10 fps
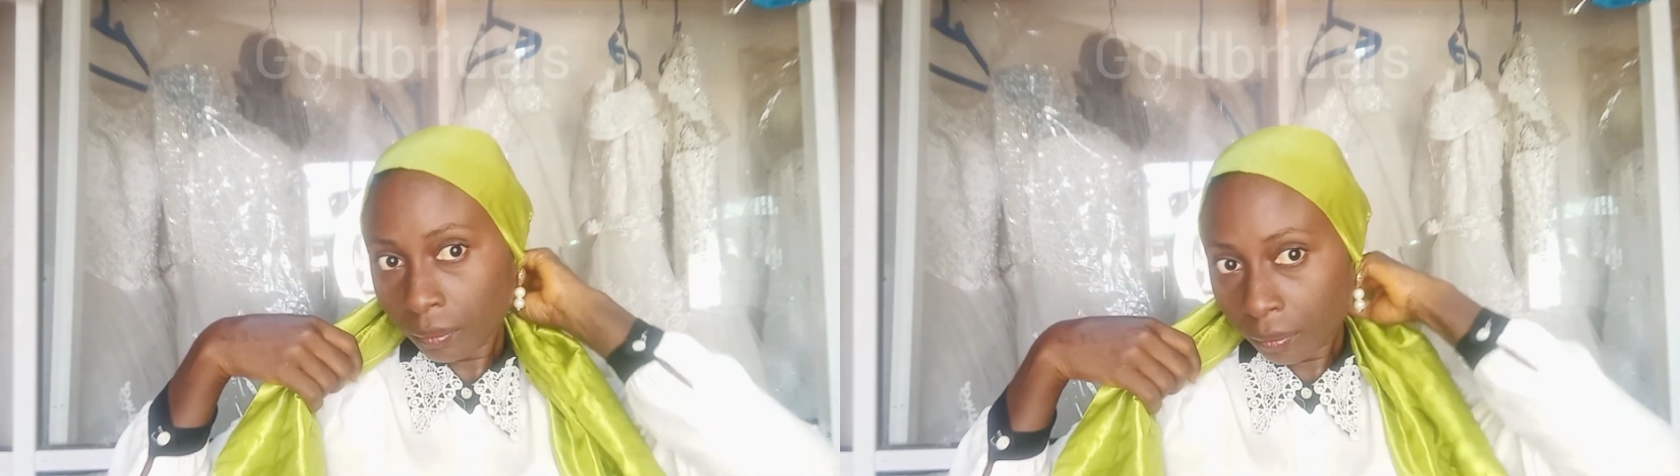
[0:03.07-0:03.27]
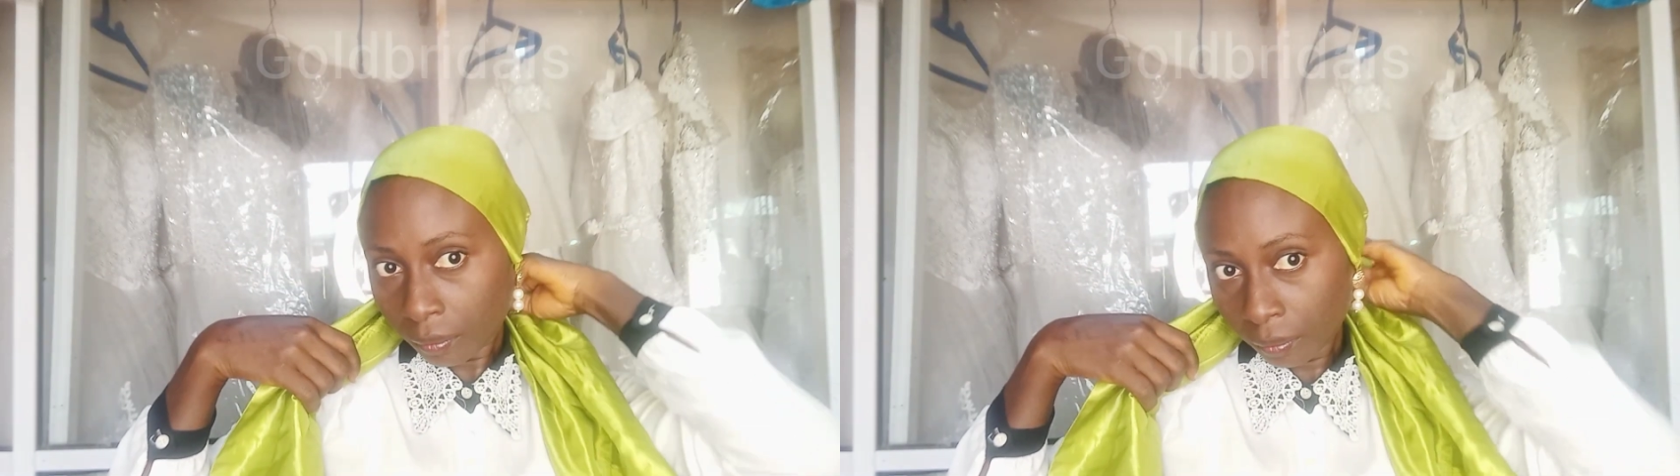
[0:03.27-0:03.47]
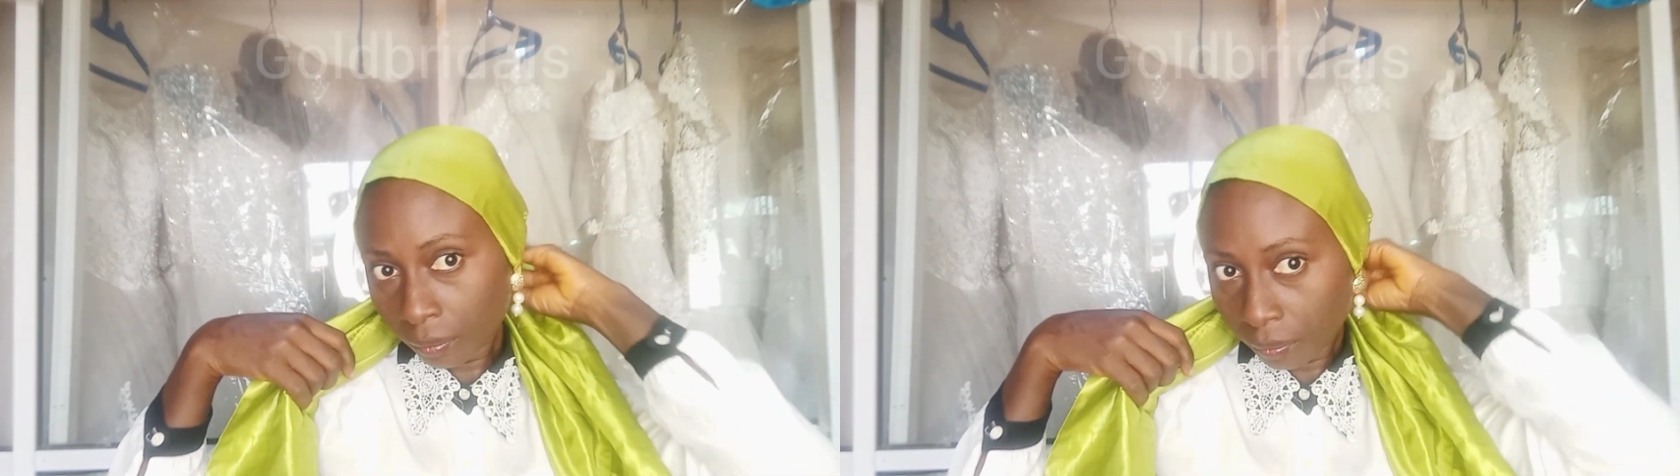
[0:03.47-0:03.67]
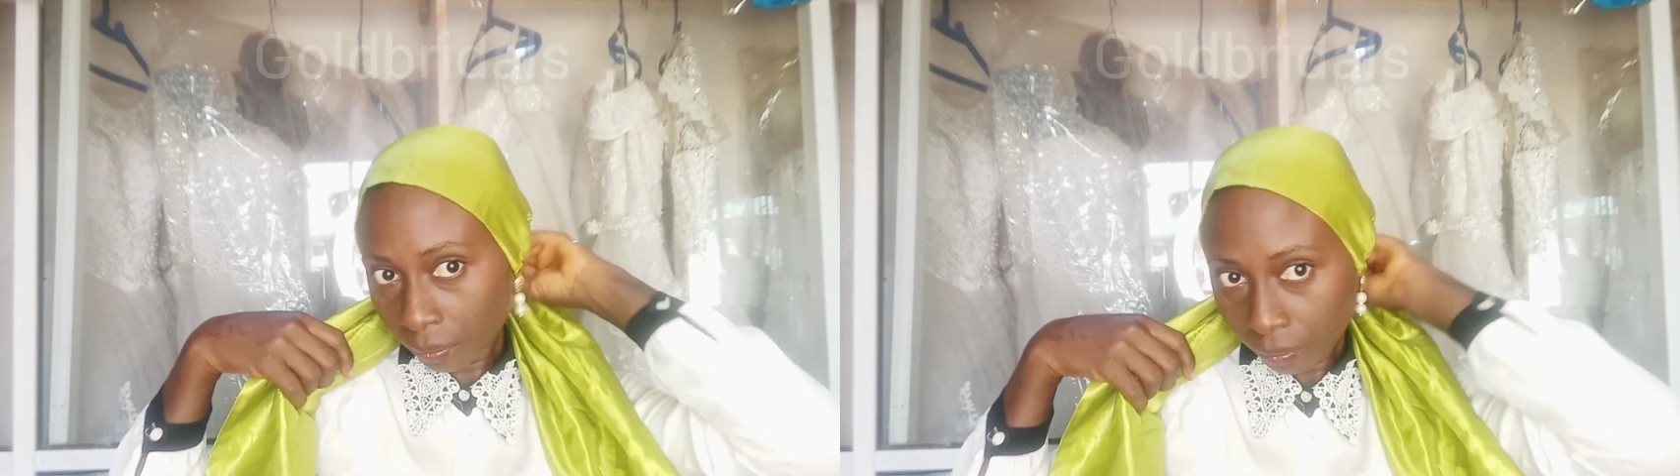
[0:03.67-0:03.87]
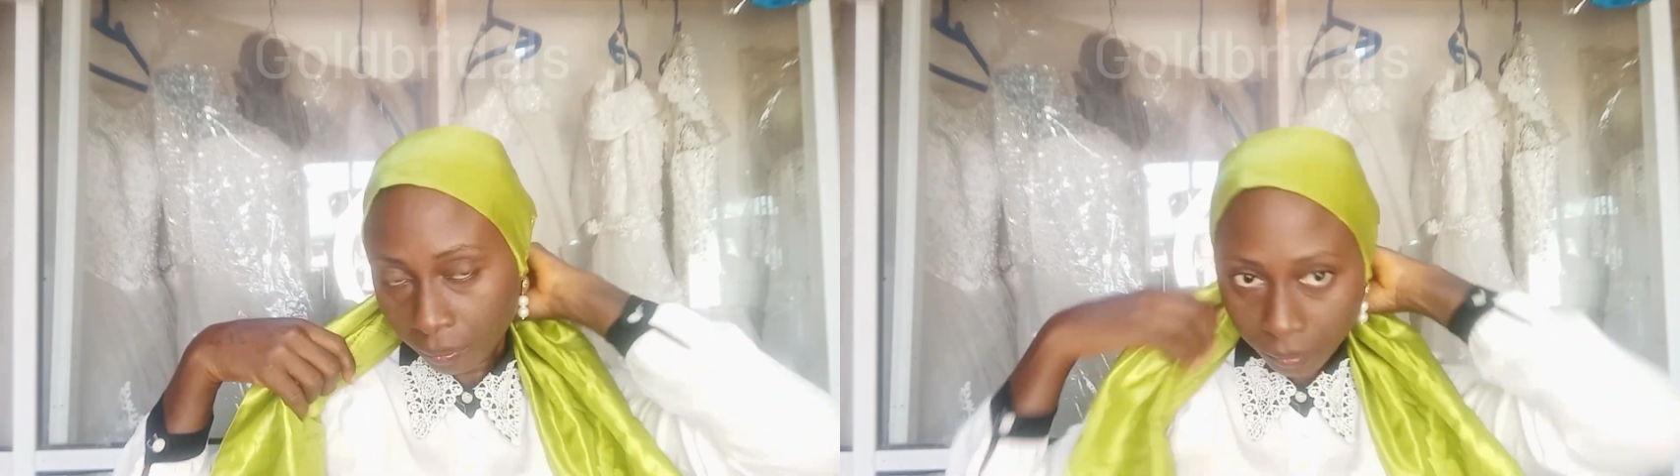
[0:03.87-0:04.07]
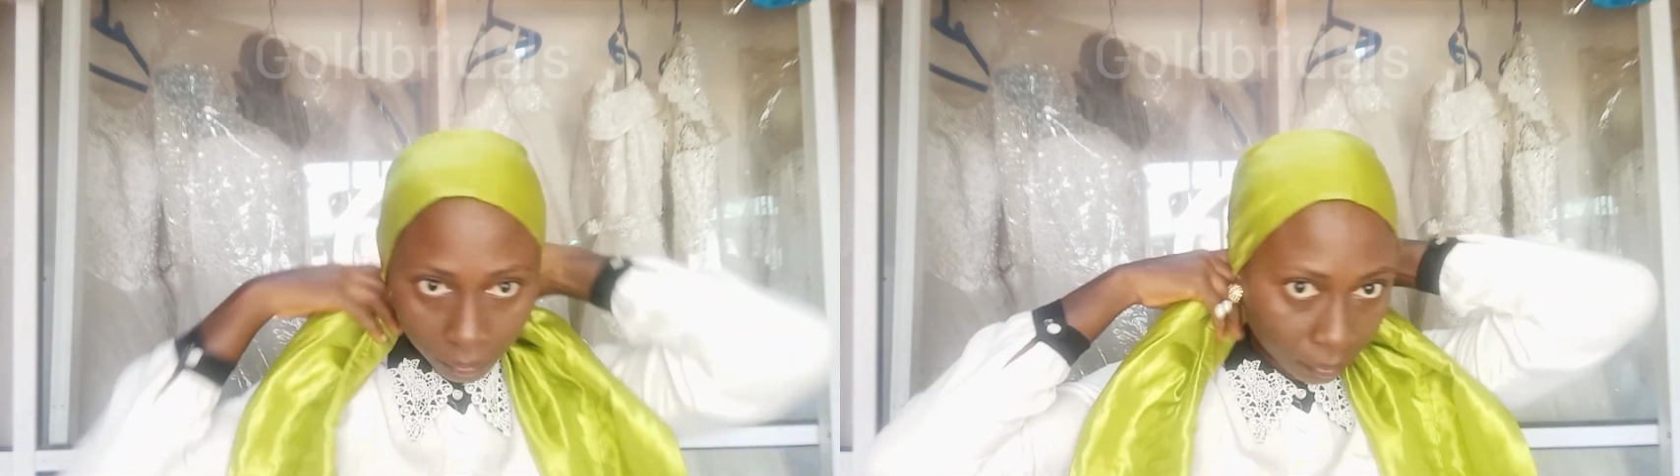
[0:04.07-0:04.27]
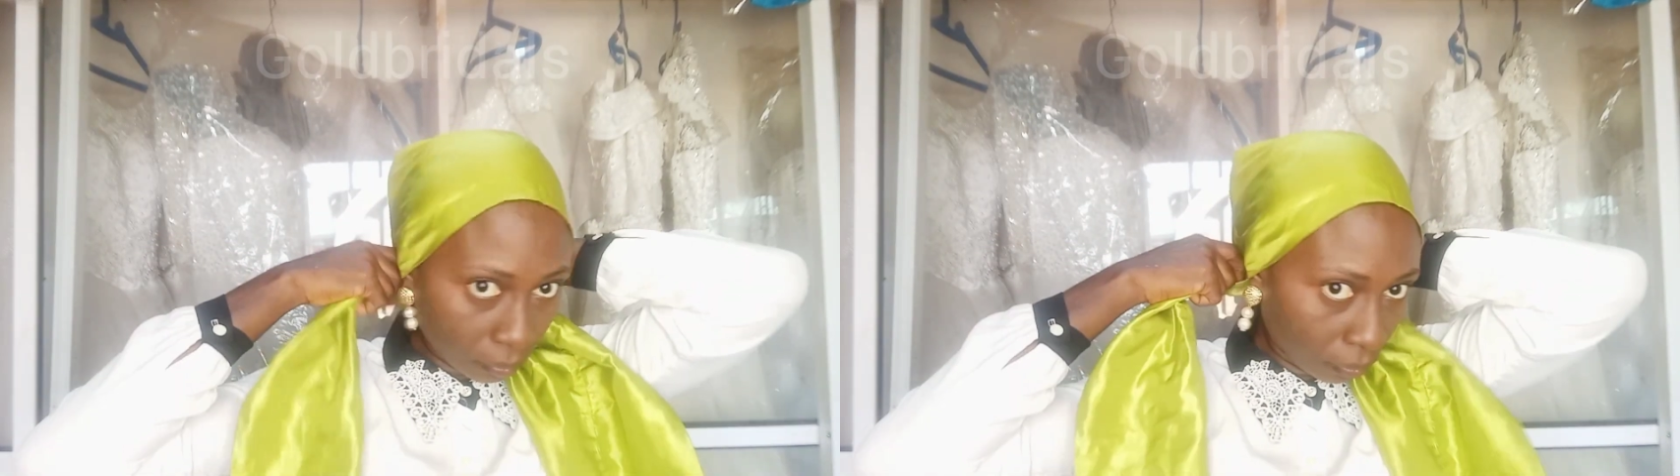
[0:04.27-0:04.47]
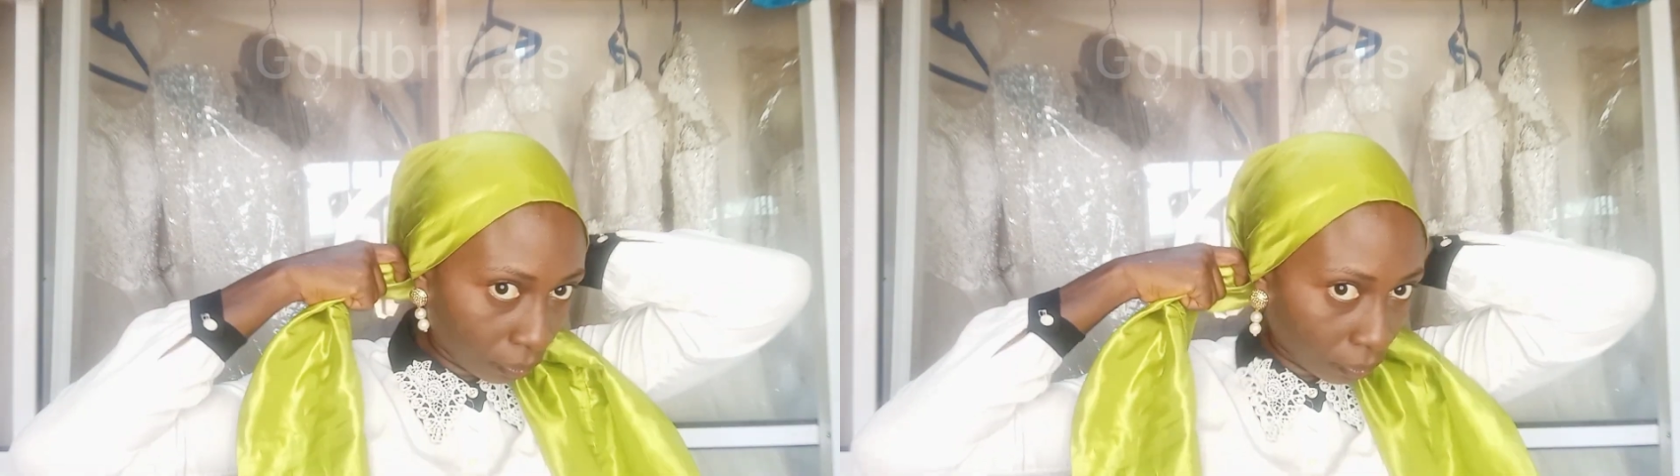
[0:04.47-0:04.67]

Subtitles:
Is like I'm